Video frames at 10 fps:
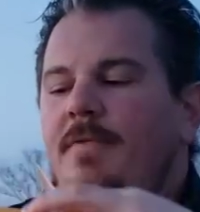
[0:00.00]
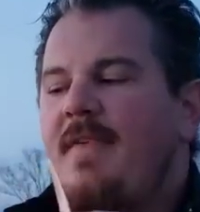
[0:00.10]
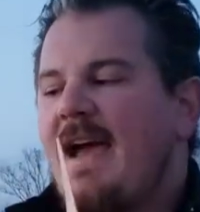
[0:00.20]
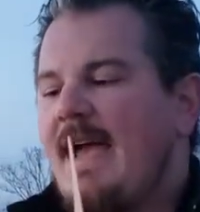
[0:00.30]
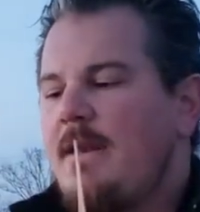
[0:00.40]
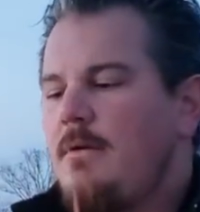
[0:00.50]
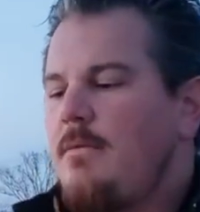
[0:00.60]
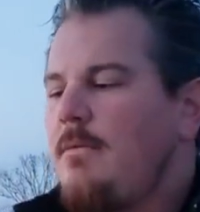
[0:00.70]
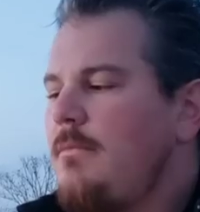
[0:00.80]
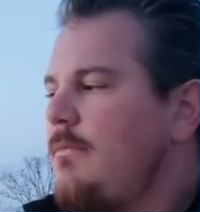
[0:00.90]
that,
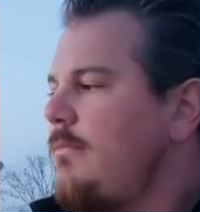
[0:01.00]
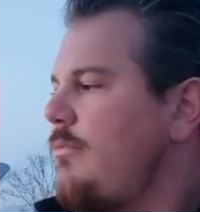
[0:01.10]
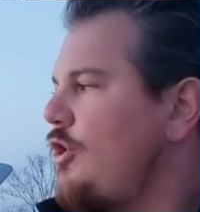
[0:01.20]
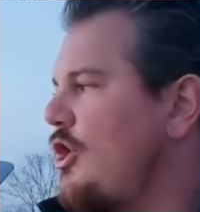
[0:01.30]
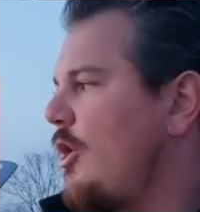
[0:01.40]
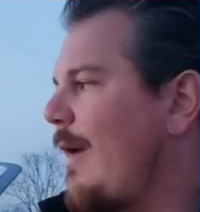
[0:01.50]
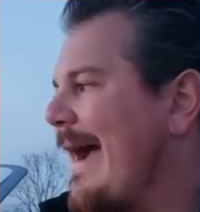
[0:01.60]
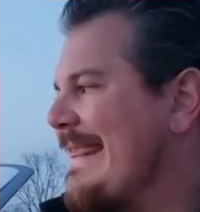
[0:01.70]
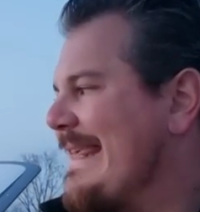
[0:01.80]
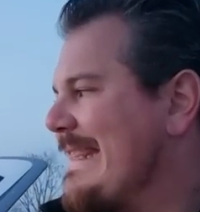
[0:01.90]
you know,
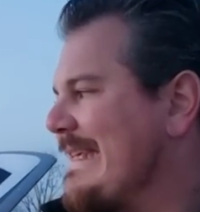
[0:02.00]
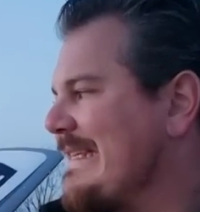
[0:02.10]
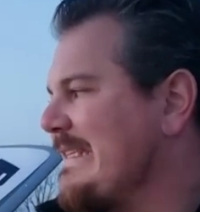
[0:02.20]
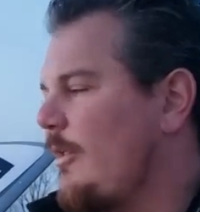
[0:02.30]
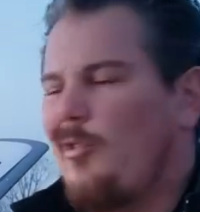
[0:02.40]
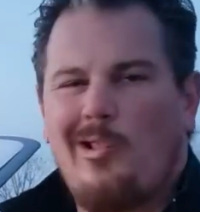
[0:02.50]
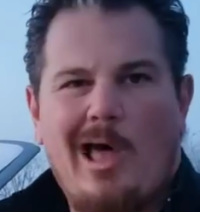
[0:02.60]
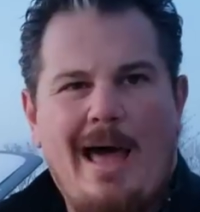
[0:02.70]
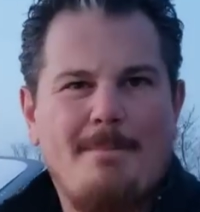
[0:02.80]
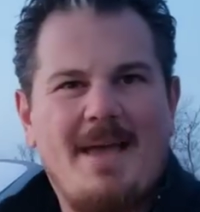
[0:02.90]
I think this is a
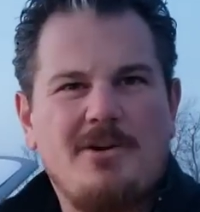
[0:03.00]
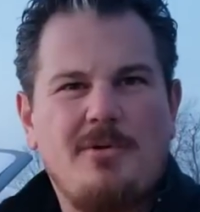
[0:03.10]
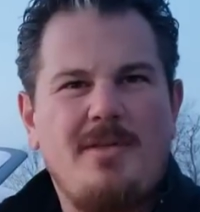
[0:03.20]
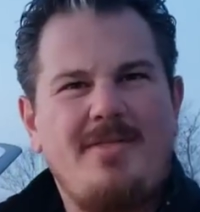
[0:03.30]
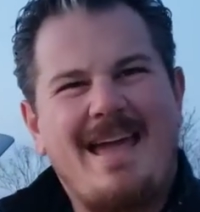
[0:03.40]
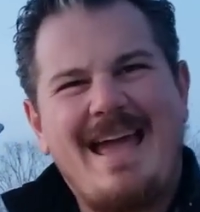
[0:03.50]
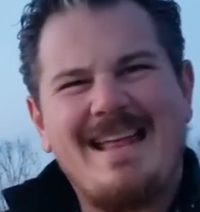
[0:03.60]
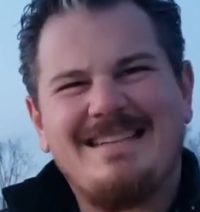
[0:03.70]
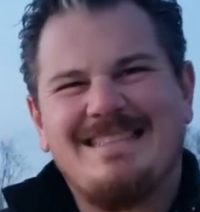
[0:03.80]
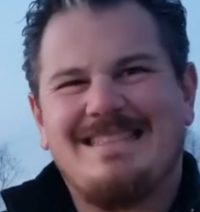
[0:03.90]
lot better than
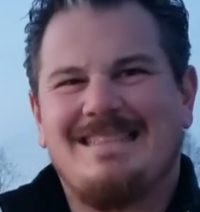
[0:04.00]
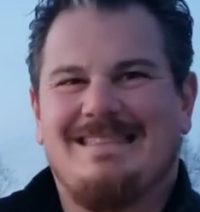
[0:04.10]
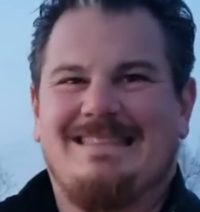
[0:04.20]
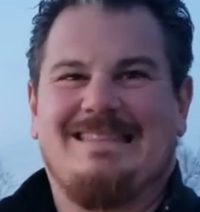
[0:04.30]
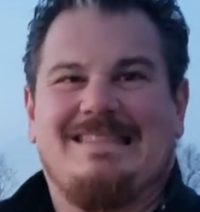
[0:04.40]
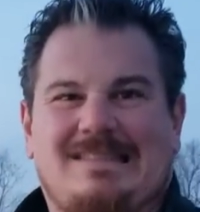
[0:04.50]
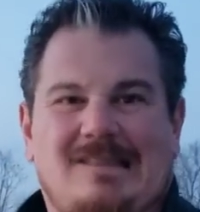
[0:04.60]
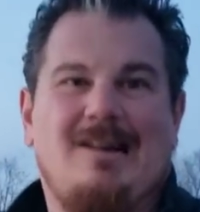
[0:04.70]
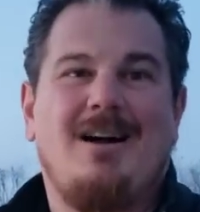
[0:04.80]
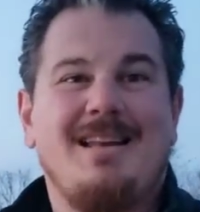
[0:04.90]
that?
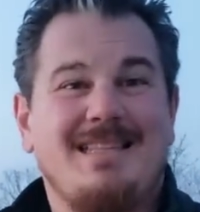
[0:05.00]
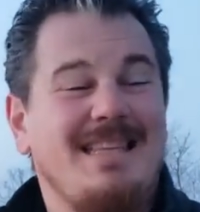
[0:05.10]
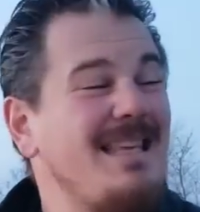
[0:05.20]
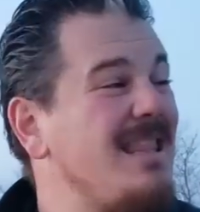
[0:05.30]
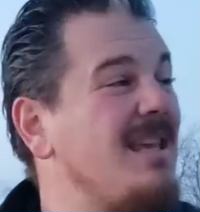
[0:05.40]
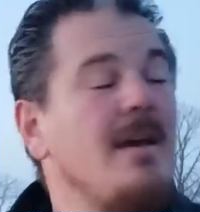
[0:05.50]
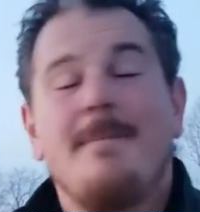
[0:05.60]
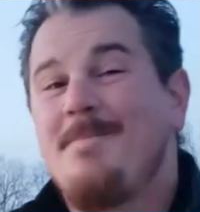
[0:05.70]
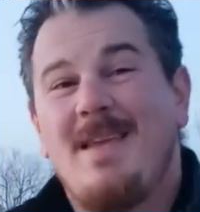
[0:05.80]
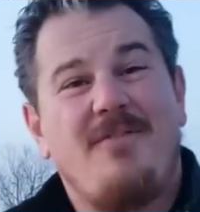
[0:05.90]
Honestly,
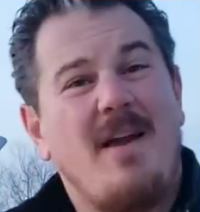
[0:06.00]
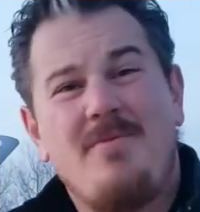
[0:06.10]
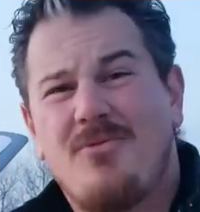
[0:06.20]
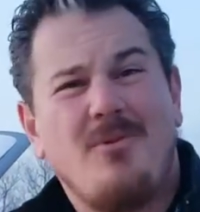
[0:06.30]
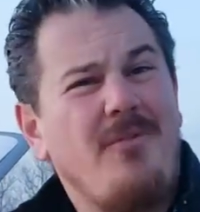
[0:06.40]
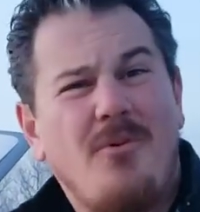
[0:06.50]
if I threw a